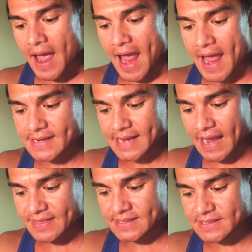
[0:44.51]
And
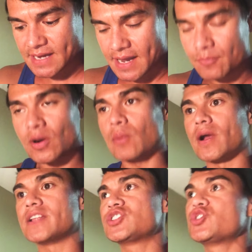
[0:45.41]
at this time, what I
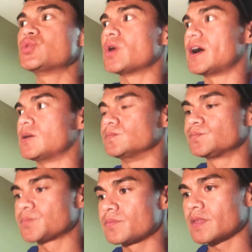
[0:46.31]
wanted to
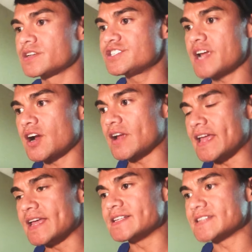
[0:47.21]
um, share
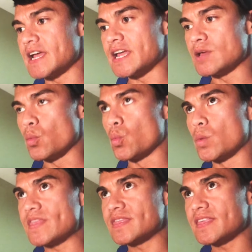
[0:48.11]
is
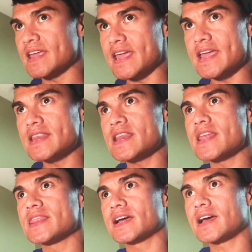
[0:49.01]

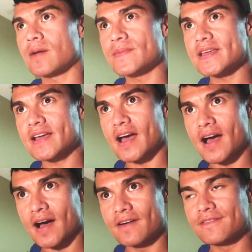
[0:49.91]
within the coming
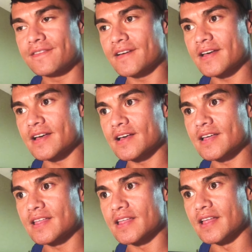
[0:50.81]
of
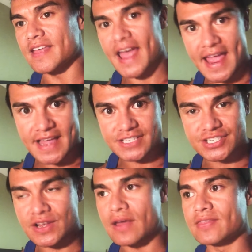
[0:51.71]
the
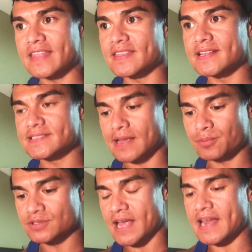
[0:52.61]
age that the
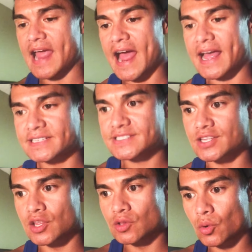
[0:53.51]
disciples had
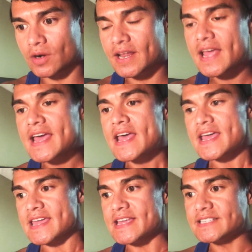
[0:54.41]
asked the Lord,
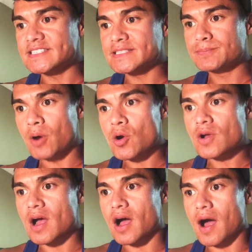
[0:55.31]
he
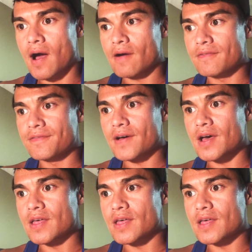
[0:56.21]
spoke of